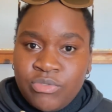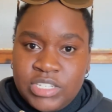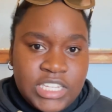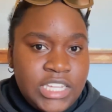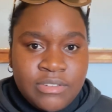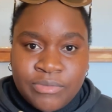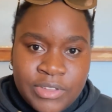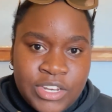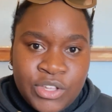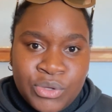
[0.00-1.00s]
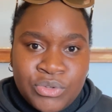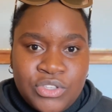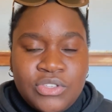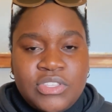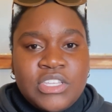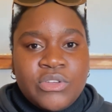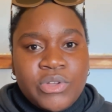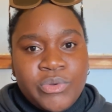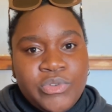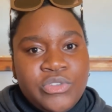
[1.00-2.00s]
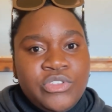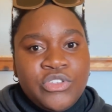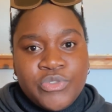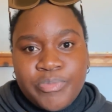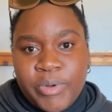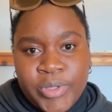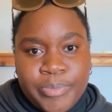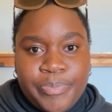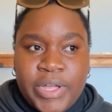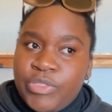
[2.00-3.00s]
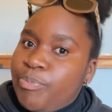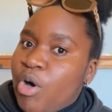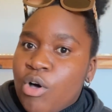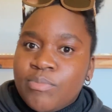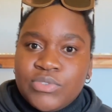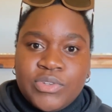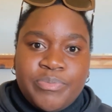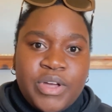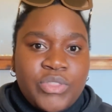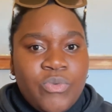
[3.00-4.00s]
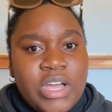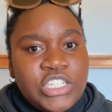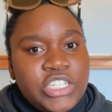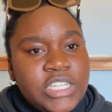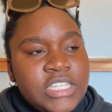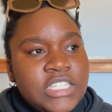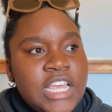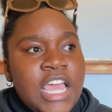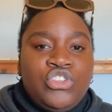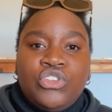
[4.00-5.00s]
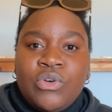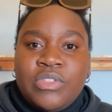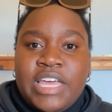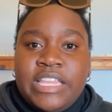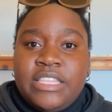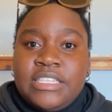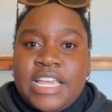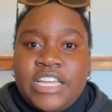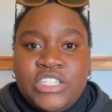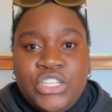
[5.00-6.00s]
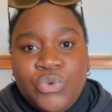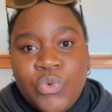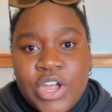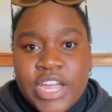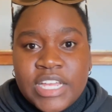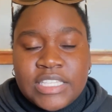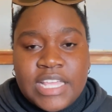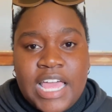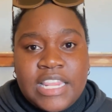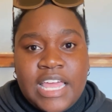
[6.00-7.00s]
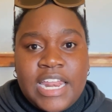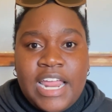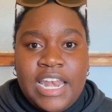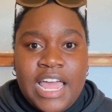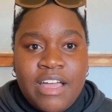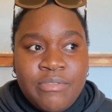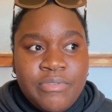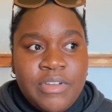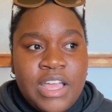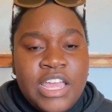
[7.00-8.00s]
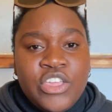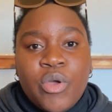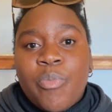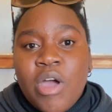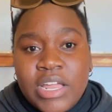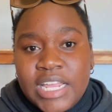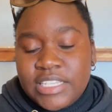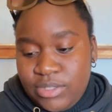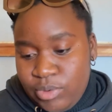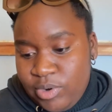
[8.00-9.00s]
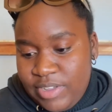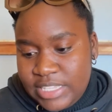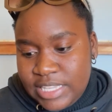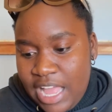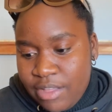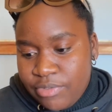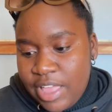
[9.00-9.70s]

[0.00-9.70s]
routine video using your new bath bombs or bath washes. Show that this actually works and that I love your products and all of that stuff.